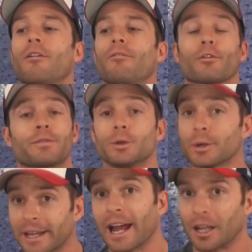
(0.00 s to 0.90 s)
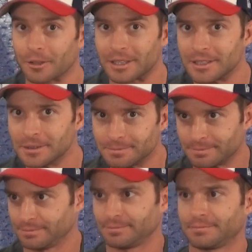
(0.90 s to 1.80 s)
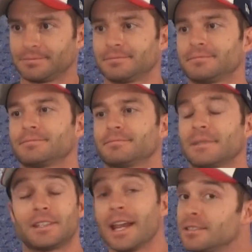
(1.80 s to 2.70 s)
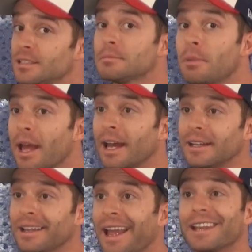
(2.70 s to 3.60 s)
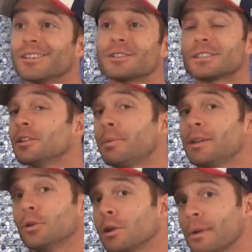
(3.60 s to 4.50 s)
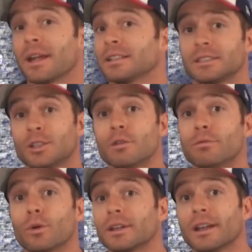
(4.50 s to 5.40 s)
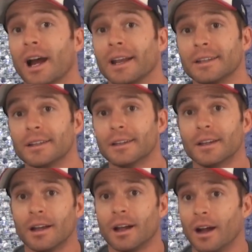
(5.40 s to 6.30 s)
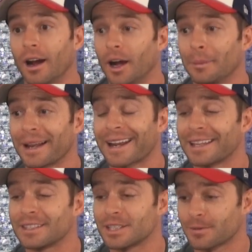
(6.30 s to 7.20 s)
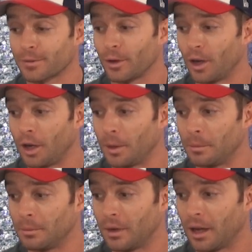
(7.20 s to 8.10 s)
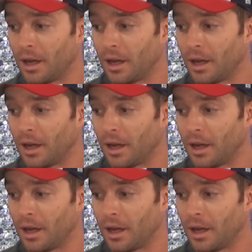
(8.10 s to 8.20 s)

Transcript: for fewer calories. The taste isn't bad, and you're only paying at $2.49. And I got this from